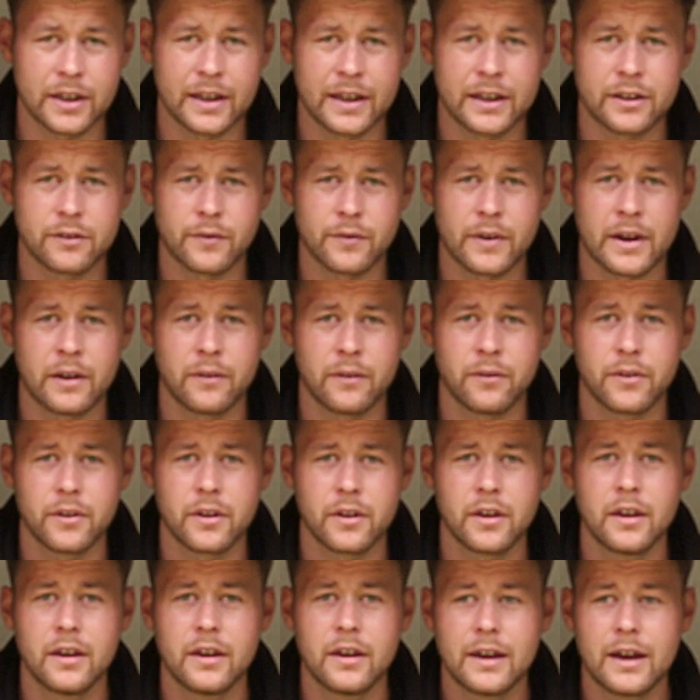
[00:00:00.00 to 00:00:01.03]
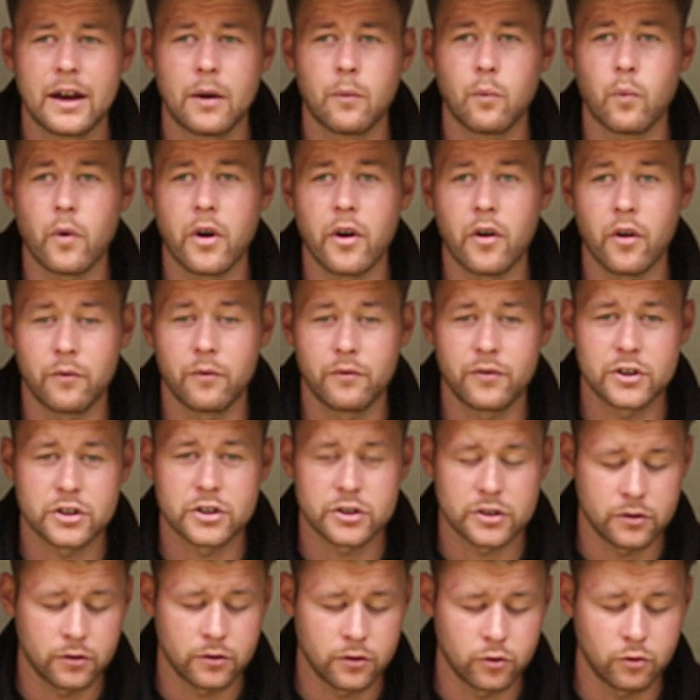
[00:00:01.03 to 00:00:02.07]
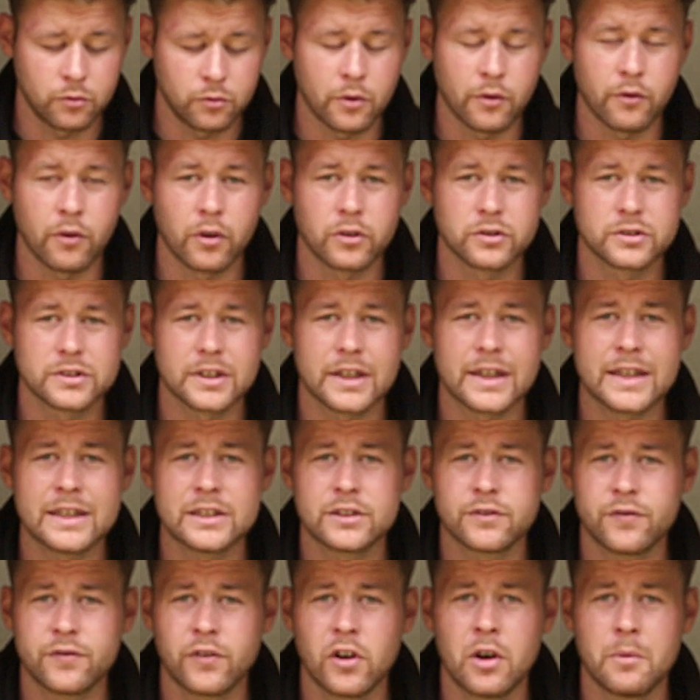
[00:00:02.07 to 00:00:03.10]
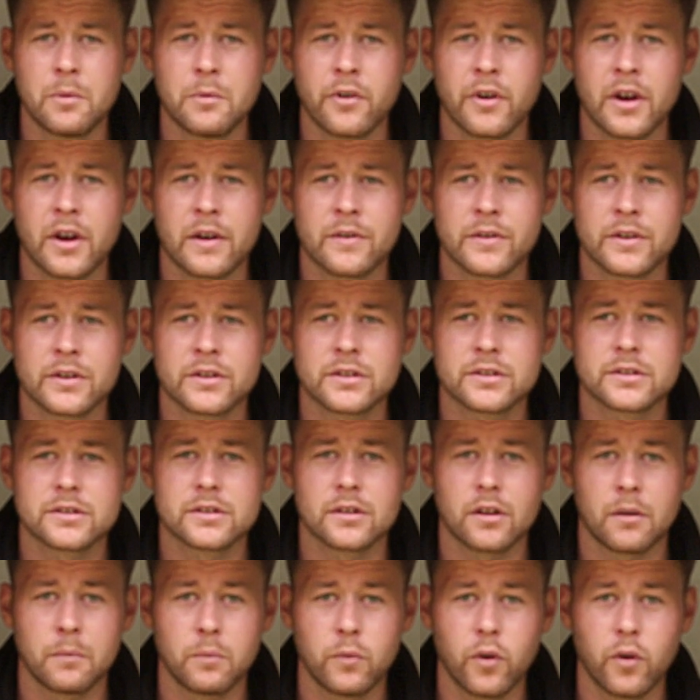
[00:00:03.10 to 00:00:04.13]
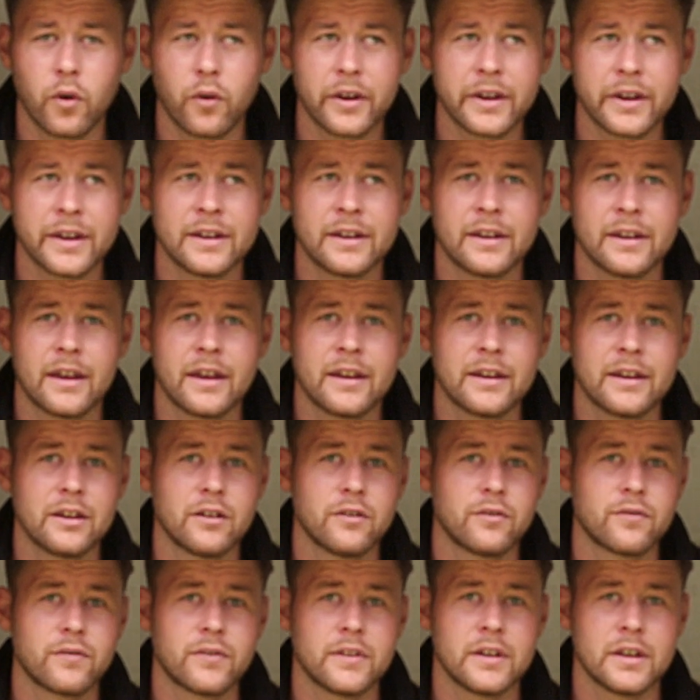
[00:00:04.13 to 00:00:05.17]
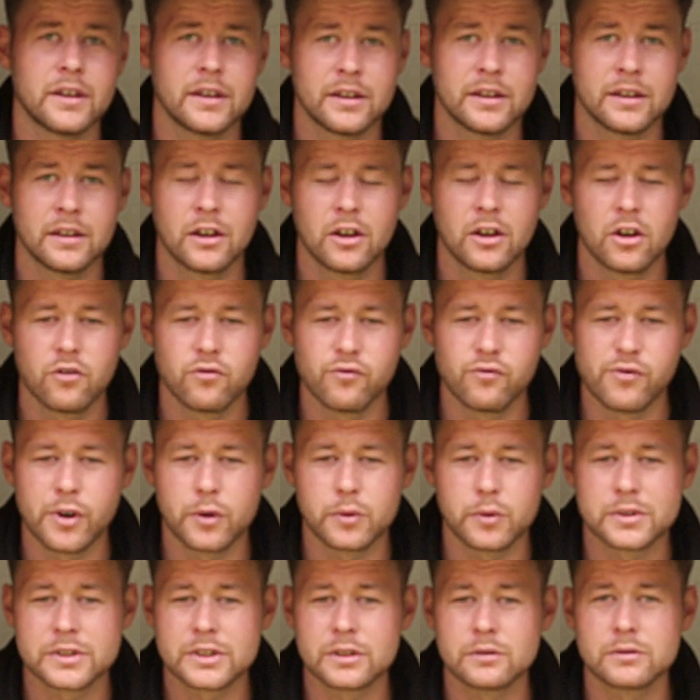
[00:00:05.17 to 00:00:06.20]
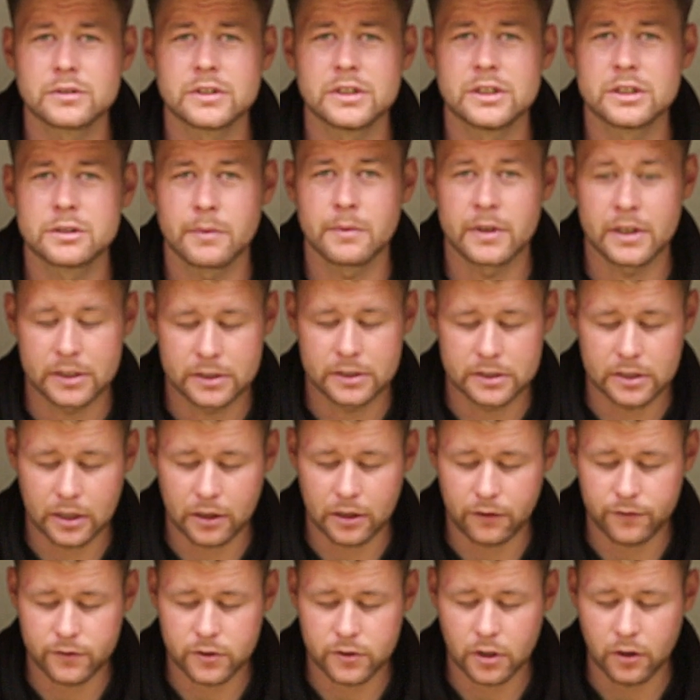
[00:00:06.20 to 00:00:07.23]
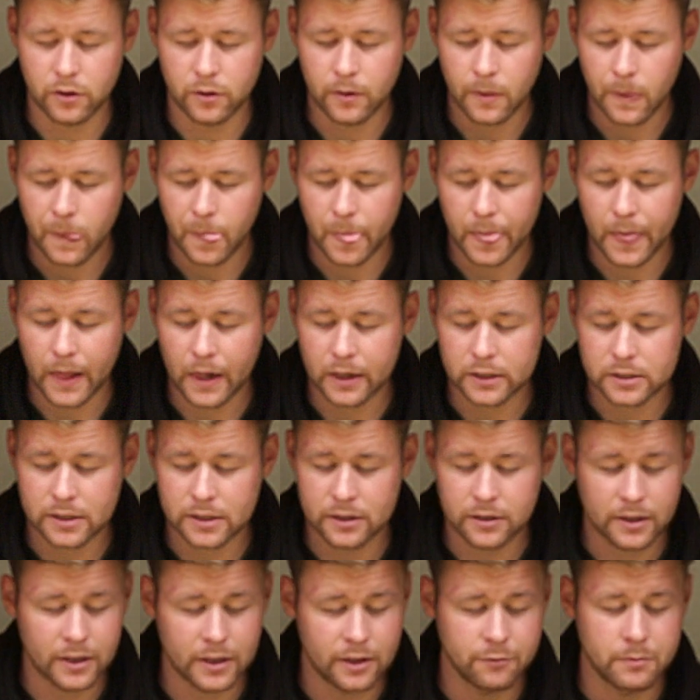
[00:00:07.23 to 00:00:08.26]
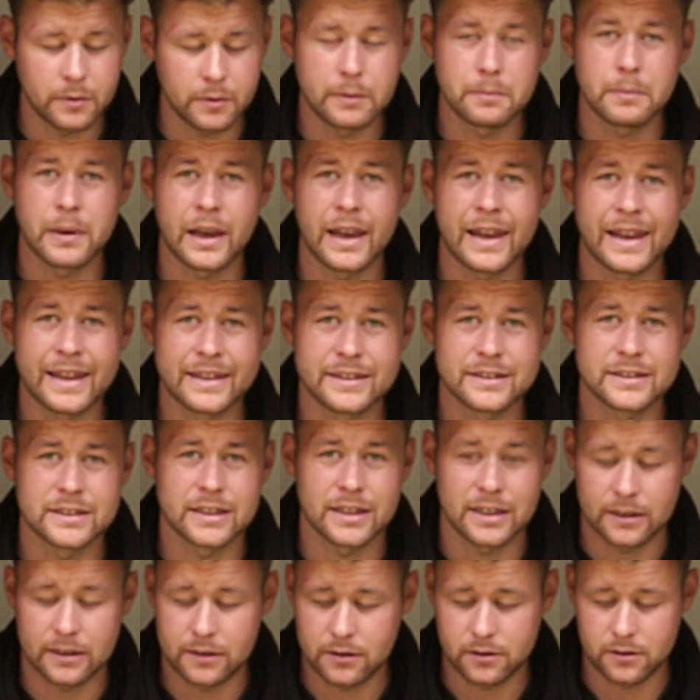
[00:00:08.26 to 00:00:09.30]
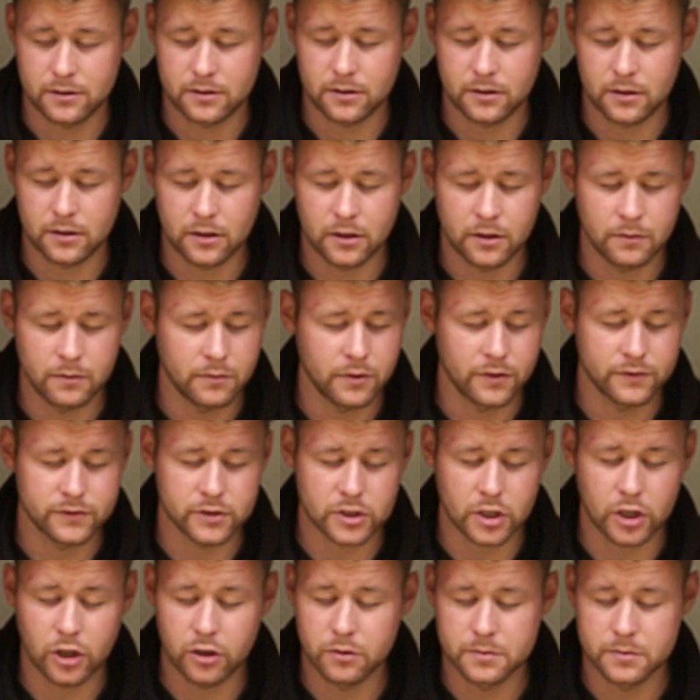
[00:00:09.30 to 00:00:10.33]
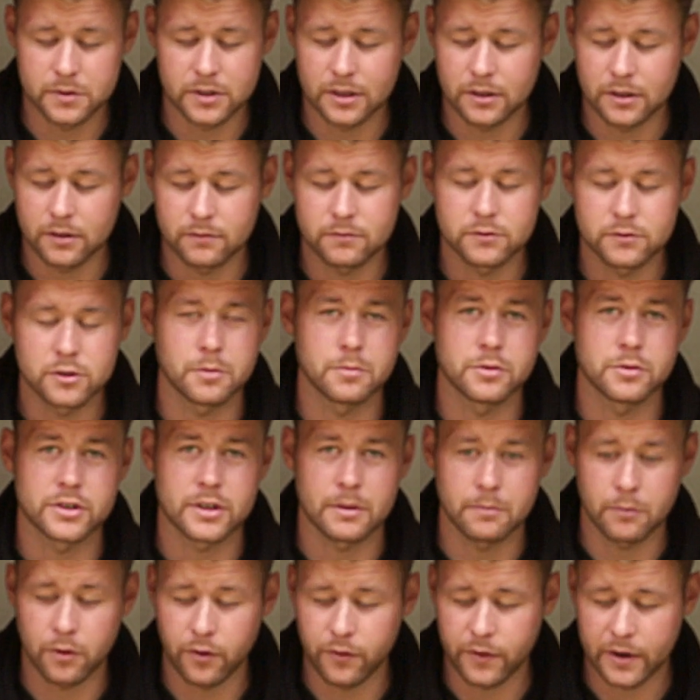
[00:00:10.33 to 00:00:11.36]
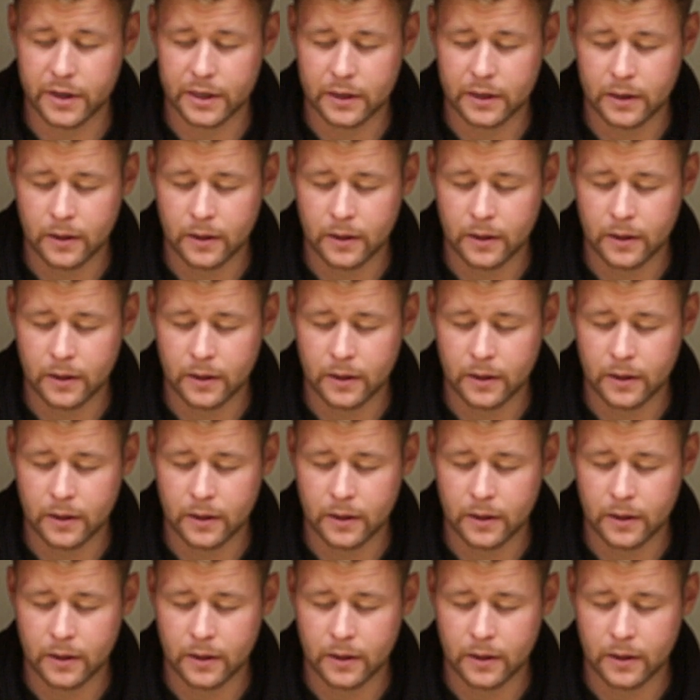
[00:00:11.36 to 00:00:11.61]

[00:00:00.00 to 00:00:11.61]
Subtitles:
the lead around, and where I'm fishing on all my rods is firmer areas, not in any of the real silty smelly stuff, so that's going to give me plenty of scope to present my rig.